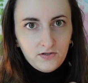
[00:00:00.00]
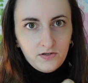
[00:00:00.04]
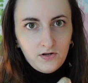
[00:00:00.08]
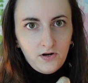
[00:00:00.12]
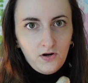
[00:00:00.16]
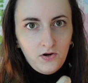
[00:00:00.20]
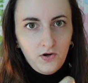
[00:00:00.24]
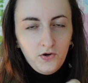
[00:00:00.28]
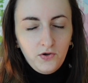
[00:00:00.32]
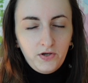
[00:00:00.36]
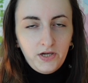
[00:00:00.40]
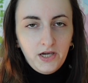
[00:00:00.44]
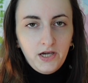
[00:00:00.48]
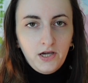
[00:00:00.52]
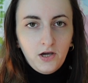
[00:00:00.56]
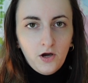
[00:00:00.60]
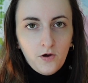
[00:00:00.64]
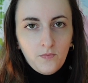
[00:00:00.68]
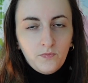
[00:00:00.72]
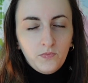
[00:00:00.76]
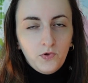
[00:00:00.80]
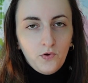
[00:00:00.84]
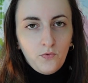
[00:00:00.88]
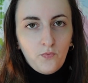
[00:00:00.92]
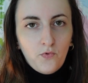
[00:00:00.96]
looking
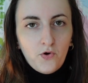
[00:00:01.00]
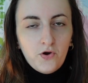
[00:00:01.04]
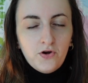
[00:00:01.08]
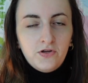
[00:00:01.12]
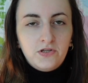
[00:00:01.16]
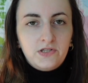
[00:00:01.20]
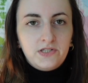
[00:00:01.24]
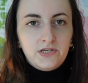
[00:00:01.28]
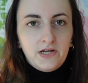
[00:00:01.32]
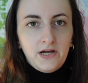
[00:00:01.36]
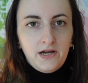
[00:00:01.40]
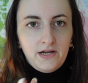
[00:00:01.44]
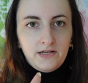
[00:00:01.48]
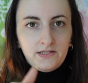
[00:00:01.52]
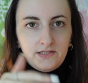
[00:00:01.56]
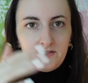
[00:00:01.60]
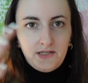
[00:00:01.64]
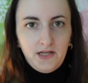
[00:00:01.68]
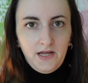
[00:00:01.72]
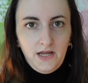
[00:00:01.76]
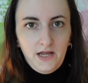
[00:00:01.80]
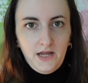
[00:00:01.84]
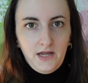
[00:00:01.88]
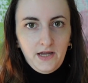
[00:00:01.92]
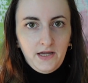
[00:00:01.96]
up the words as
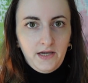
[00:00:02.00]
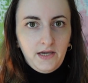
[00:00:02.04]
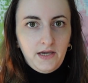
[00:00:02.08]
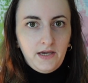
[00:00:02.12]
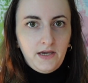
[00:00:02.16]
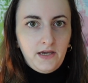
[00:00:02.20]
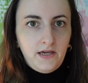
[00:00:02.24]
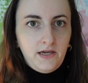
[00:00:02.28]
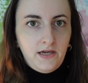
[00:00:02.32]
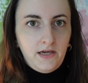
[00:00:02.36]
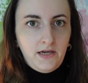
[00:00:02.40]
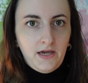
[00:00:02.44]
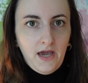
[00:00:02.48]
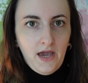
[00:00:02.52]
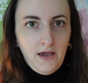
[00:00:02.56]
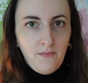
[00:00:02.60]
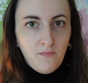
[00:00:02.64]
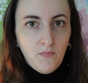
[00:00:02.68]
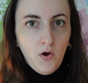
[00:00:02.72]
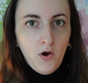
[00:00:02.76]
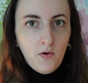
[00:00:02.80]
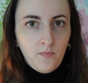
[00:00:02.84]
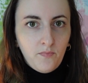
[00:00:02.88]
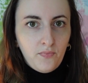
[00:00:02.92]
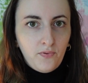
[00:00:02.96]
they
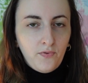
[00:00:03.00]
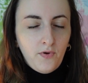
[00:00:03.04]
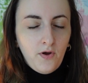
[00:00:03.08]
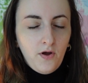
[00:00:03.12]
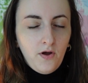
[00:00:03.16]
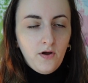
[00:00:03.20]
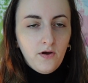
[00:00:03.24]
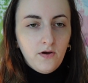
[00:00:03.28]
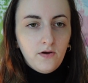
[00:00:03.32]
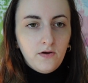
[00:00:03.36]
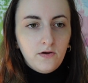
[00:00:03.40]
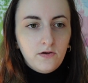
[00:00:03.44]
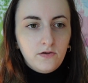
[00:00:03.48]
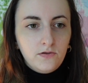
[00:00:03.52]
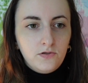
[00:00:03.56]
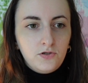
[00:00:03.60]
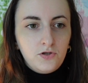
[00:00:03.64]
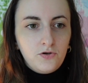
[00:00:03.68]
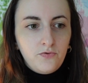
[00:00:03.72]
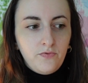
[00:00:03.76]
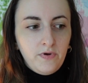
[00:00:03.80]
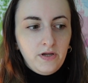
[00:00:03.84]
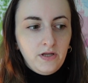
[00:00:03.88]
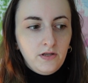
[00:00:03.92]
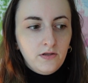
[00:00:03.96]
came up
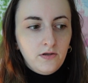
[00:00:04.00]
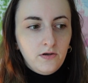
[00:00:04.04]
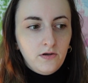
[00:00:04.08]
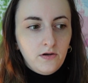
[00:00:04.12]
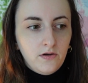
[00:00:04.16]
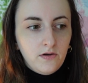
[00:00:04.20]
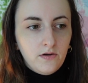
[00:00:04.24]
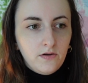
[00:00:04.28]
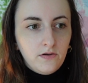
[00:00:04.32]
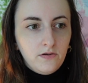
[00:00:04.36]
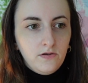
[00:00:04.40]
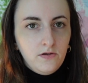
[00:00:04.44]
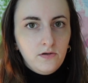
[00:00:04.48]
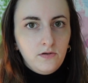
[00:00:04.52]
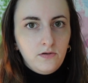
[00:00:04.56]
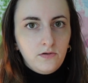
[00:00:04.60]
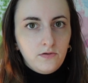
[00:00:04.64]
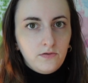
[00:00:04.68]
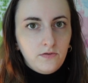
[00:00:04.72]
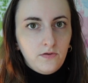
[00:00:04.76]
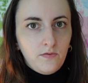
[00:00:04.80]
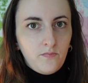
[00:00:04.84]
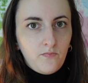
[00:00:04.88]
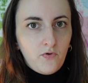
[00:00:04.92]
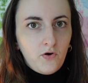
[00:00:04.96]
during
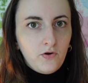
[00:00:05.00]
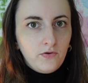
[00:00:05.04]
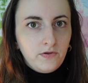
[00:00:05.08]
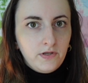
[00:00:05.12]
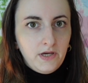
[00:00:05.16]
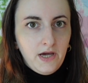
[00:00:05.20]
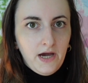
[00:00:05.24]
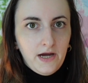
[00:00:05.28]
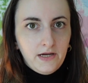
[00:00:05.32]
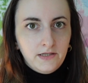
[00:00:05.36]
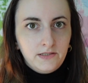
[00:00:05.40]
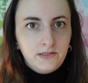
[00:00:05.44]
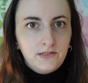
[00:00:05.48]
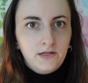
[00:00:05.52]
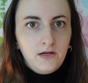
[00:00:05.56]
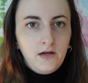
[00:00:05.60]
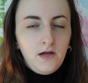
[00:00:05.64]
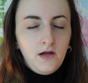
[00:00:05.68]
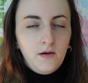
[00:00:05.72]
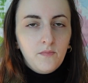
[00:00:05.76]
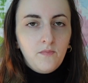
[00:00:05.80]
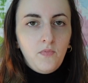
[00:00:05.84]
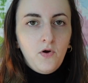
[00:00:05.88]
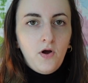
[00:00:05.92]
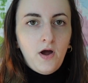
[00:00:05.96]
the broadcast,
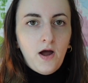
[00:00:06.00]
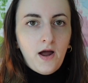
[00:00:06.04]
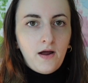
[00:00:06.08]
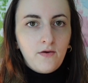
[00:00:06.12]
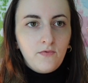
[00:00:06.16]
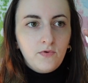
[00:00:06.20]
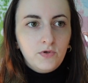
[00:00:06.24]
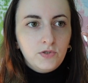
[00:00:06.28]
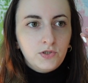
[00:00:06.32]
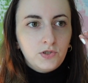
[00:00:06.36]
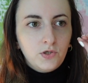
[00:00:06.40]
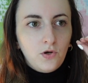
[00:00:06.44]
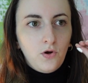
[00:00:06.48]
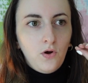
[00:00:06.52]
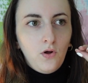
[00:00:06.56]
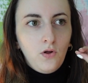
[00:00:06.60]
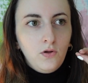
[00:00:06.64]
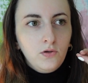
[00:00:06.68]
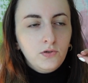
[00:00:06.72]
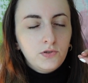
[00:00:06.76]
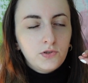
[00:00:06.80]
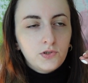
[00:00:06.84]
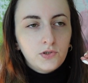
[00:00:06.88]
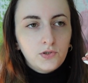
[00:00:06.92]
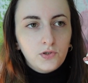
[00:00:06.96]
but I was
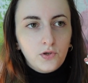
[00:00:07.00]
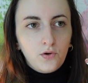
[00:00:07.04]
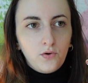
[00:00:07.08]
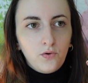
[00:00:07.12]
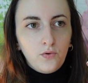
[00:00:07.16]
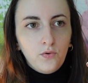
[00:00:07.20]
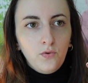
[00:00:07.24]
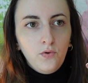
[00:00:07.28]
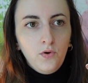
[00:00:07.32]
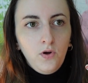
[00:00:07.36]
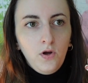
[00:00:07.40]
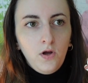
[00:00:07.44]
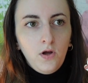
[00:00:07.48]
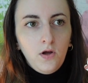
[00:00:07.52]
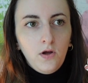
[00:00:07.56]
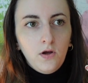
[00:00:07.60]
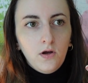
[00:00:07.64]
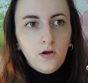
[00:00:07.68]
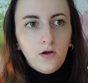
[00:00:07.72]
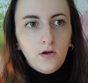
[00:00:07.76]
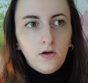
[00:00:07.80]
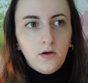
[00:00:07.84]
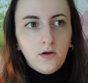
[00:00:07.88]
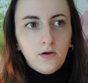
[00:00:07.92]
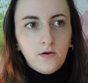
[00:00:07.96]
also
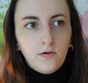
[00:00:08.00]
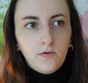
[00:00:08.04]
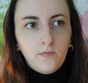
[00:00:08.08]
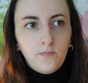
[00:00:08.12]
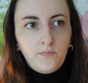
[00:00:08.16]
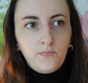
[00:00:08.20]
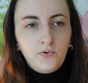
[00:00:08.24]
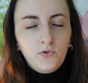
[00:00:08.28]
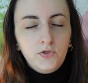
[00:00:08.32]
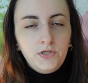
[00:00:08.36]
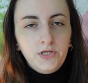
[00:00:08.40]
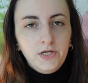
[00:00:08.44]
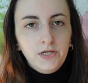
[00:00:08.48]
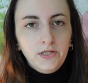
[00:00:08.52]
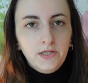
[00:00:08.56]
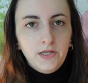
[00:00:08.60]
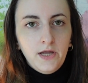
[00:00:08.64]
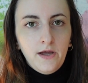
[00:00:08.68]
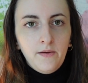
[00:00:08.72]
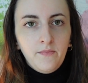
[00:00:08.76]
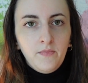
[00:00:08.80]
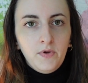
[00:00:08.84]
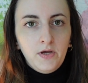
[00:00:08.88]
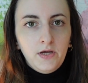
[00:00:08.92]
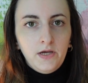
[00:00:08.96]
putting
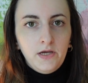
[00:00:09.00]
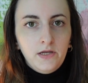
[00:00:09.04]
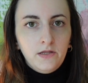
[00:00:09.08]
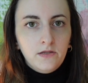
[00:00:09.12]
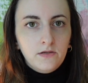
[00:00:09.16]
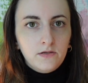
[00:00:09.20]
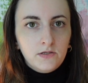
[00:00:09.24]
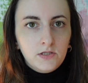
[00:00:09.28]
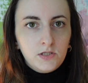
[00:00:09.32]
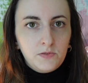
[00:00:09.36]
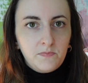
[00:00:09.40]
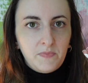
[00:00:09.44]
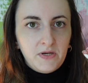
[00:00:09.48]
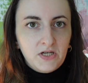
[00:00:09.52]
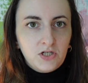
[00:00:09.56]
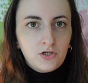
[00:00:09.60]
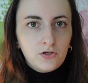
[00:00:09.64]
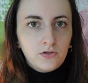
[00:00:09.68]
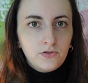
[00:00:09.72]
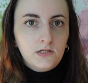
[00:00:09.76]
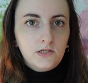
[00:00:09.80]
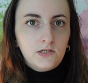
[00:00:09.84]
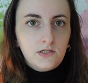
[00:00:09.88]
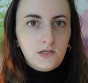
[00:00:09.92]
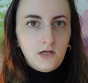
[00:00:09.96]
them in a
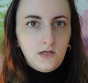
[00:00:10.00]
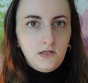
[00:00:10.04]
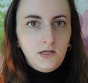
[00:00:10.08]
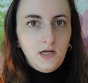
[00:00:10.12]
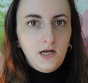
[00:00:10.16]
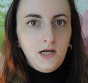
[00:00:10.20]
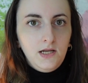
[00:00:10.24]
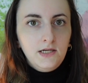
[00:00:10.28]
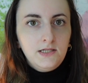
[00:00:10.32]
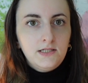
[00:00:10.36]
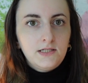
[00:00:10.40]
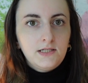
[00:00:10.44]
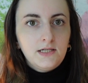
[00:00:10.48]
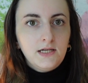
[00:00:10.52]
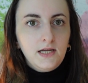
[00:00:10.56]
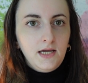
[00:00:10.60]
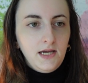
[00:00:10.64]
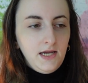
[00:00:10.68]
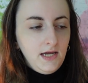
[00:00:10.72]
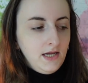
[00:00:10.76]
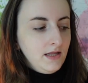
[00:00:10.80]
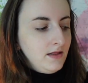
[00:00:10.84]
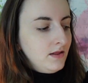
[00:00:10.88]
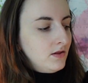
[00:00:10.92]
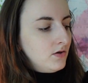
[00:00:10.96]
special study list
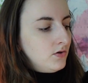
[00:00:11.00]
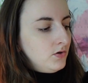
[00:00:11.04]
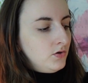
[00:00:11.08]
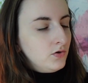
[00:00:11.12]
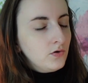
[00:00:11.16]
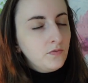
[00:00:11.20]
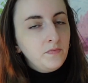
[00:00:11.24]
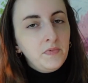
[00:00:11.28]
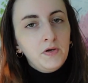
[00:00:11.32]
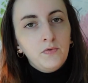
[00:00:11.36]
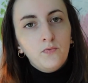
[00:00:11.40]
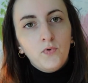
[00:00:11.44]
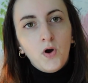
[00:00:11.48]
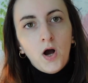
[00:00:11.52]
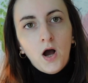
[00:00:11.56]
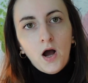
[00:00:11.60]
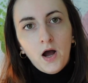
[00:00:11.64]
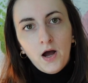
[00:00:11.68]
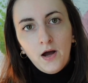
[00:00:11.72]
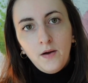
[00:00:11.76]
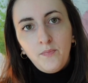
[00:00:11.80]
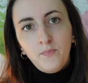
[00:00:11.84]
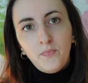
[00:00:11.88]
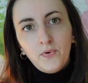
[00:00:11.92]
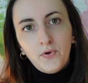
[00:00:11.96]
in the Yume
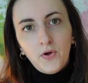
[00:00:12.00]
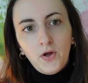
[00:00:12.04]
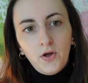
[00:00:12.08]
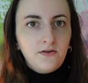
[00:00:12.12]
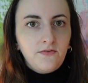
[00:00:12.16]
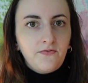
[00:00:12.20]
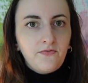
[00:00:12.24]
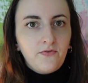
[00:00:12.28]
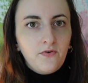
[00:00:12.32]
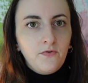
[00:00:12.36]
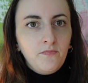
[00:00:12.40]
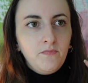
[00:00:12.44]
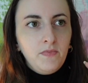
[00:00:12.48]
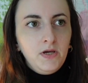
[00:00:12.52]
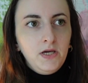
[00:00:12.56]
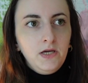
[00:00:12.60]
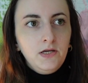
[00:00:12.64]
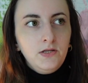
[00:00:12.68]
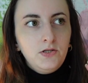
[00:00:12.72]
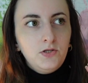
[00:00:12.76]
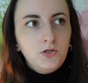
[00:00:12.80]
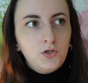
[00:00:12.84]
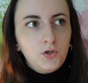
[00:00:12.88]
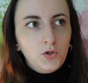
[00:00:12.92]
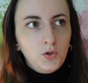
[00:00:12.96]
app for
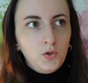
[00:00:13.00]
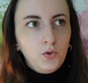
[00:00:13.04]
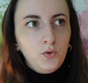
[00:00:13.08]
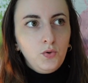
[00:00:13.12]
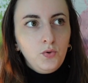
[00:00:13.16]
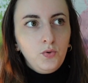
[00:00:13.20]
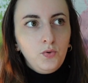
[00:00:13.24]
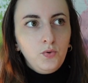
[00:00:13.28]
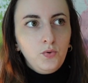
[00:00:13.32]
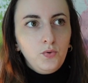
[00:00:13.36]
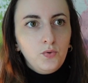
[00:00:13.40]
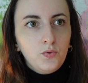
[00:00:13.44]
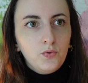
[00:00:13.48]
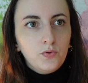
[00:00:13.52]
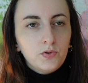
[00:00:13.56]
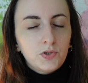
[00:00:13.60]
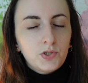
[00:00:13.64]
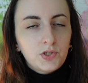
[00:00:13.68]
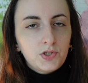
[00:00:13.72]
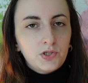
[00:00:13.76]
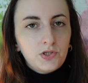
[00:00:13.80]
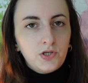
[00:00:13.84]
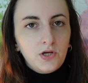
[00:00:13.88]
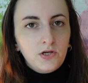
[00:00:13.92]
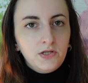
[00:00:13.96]
me to
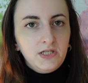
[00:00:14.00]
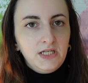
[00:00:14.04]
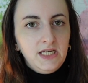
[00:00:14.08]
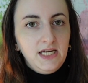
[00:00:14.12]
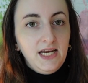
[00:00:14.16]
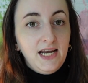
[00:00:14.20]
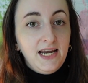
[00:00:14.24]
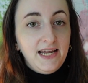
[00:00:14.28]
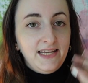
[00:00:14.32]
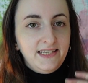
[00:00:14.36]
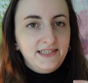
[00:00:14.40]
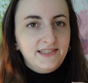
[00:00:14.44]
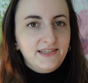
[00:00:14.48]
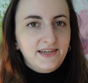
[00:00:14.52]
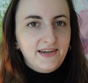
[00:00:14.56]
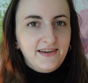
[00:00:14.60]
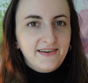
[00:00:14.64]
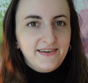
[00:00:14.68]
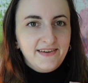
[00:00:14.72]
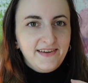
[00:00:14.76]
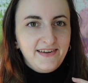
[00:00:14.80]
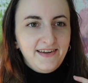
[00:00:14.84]
study later.